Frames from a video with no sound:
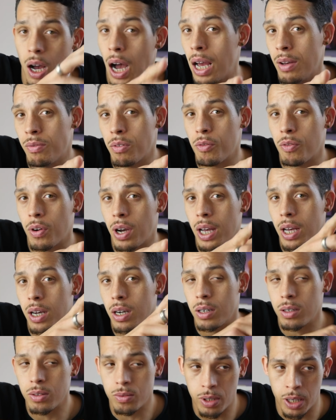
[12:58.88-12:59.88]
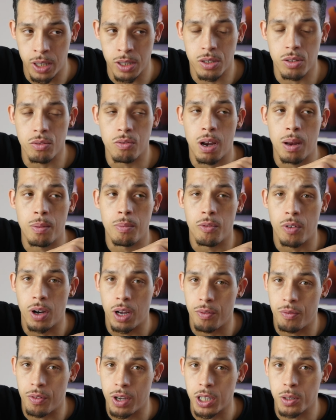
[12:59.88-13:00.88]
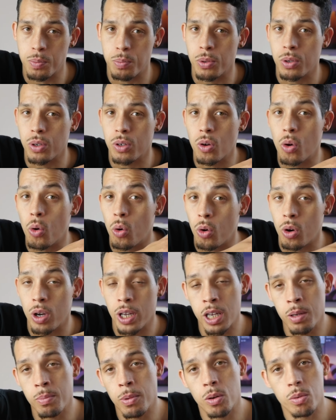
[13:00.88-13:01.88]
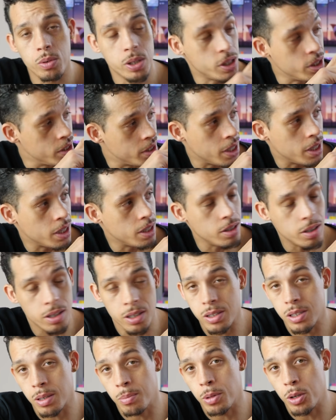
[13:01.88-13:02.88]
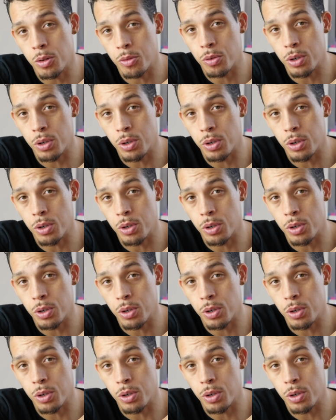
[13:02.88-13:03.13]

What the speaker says: either via Instagram, via Facebook, or email, which is here, you can send me your